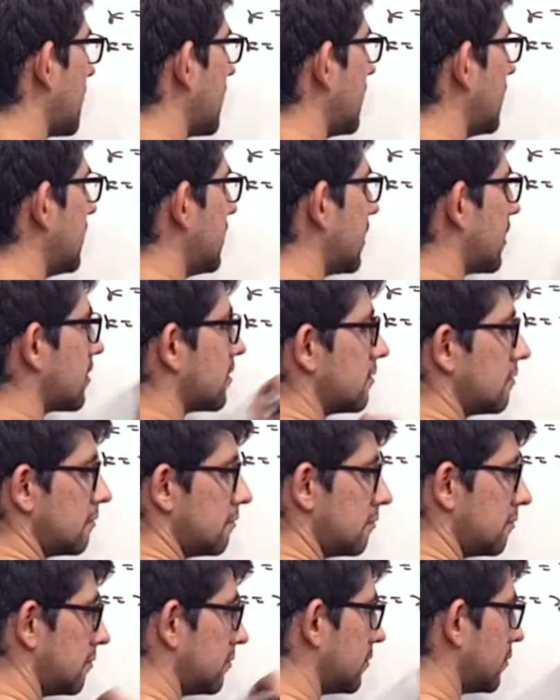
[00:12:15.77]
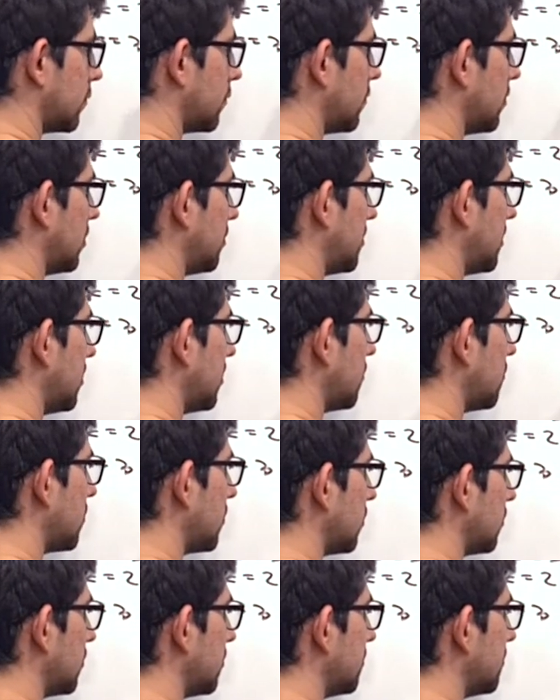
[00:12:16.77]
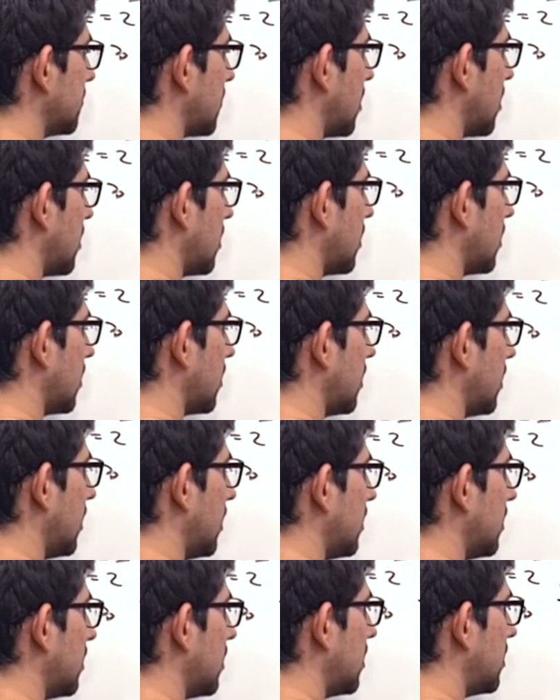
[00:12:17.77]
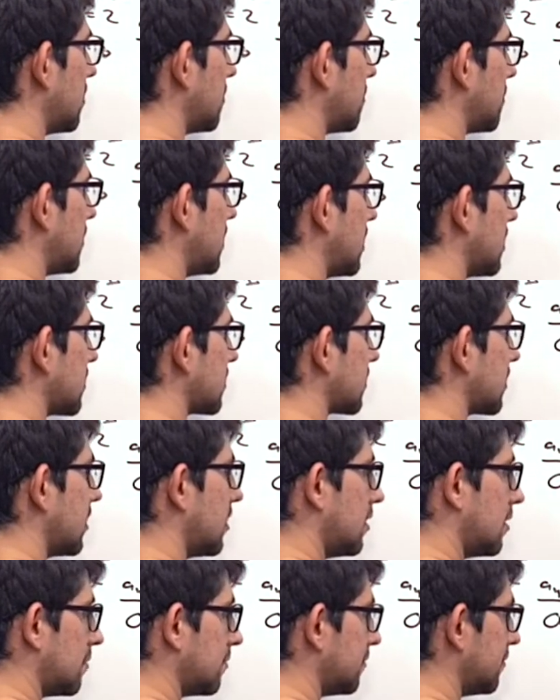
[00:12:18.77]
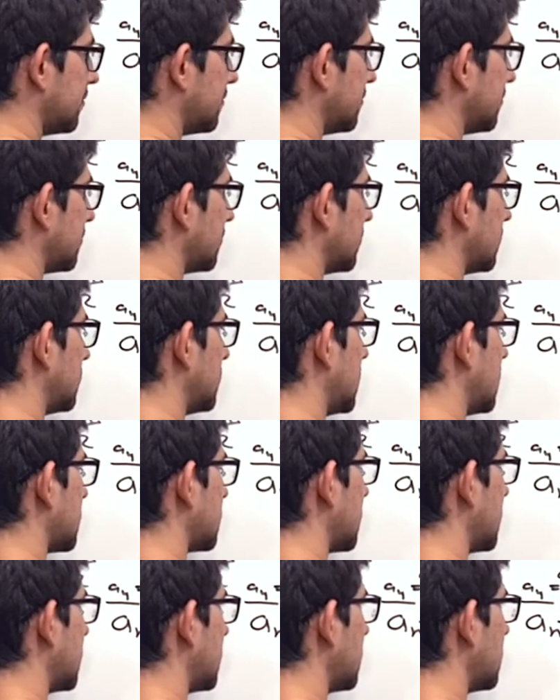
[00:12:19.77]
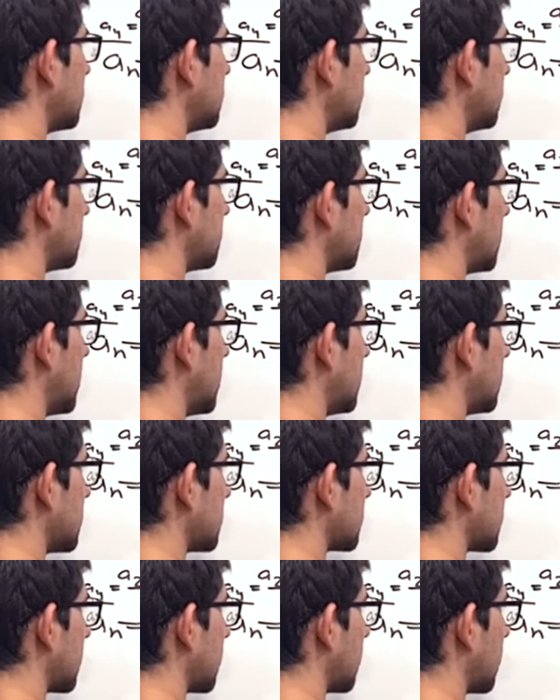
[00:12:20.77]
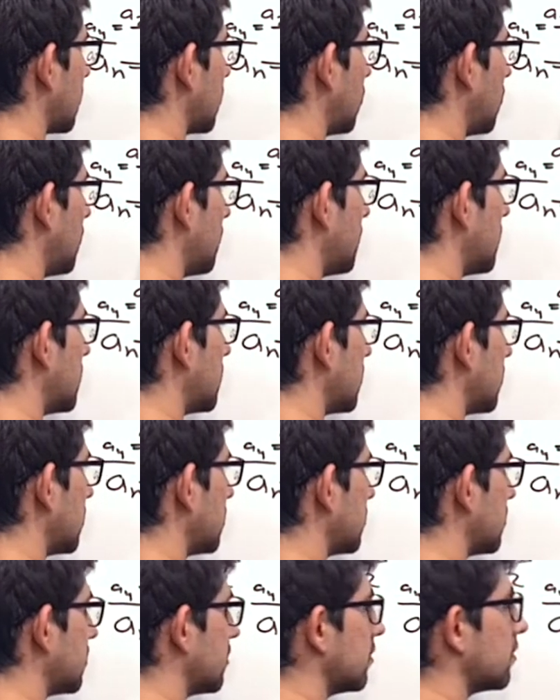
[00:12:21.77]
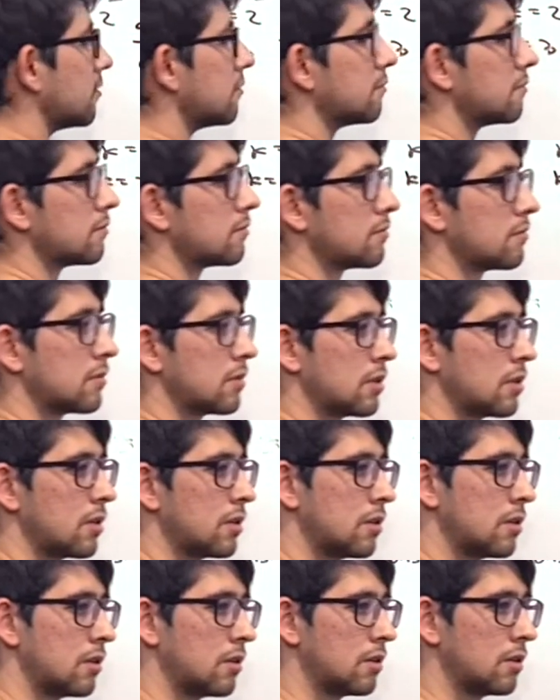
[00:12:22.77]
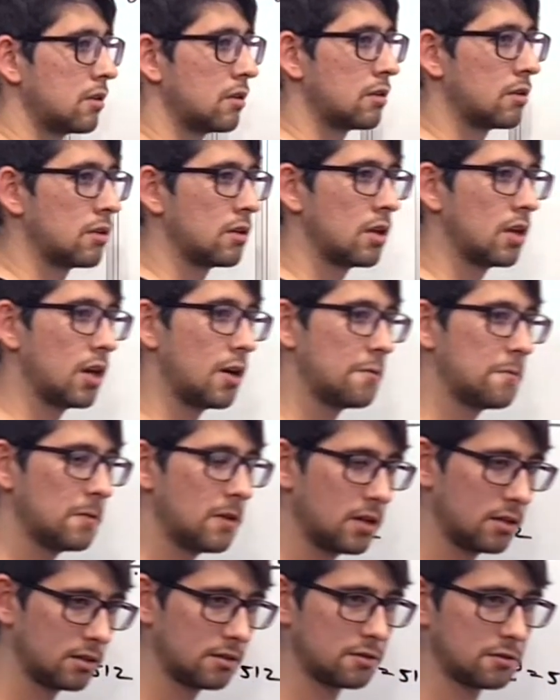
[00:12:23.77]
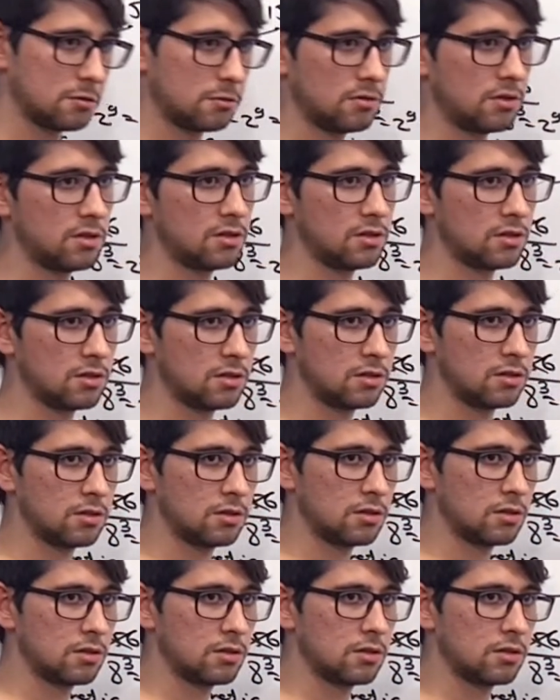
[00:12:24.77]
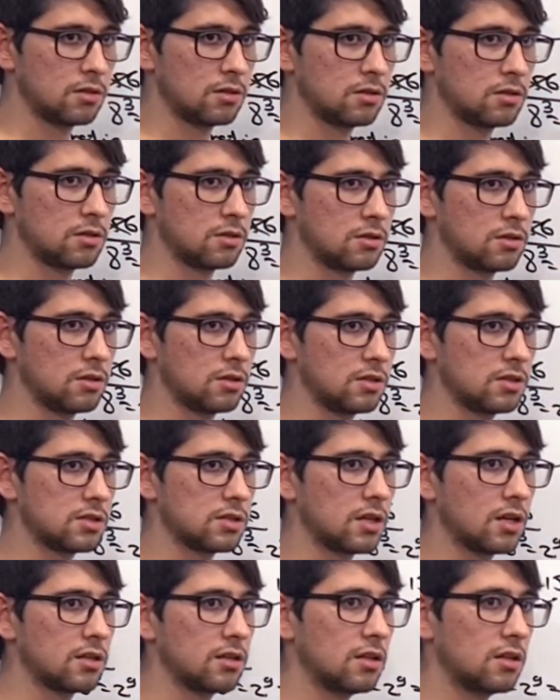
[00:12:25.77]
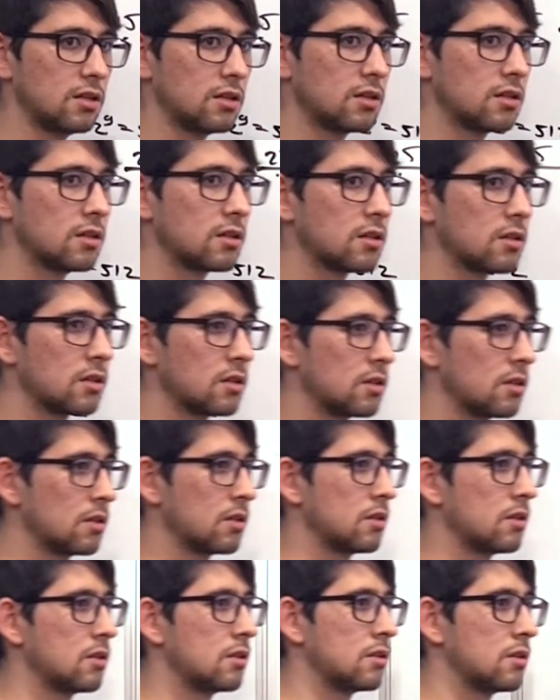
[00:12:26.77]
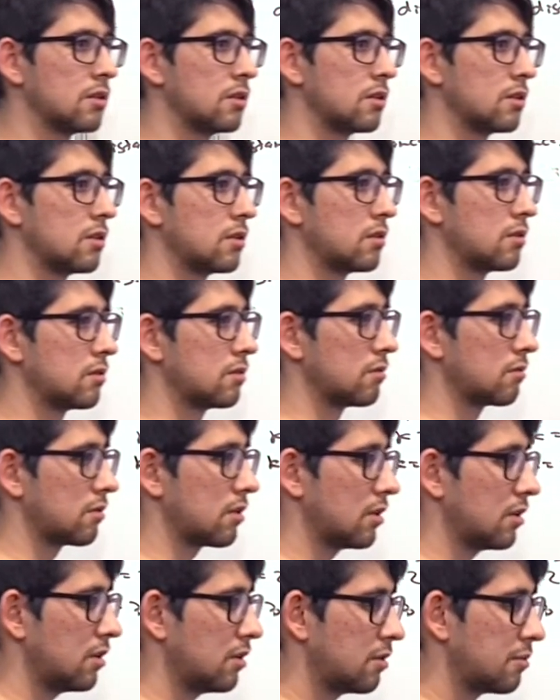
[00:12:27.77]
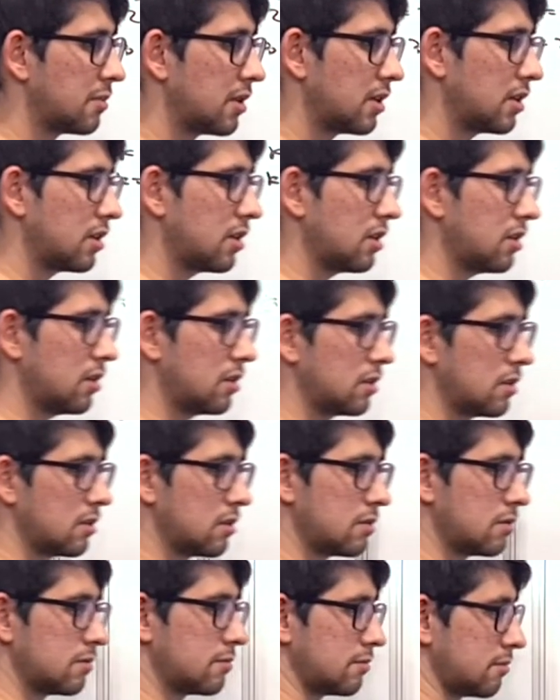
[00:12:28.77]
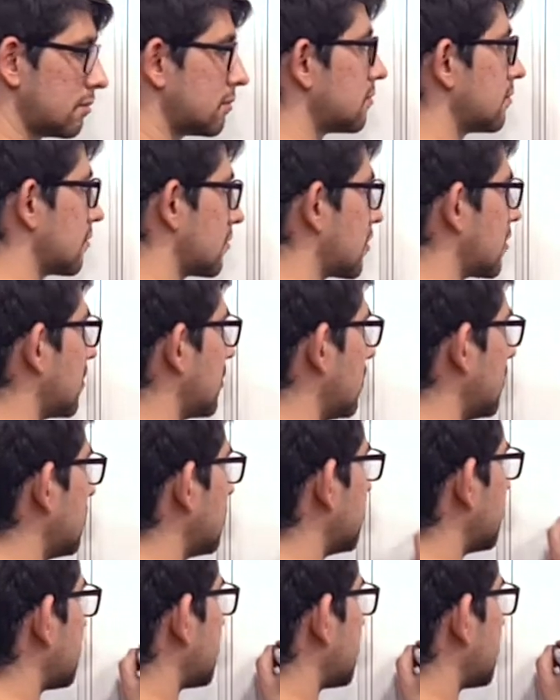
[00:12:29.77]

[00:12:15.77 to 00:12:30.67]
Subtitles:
AN will be equal to AN plus K plus AN minus K over 2. Have you understood it? Iskandar? Okay, Malika? Good.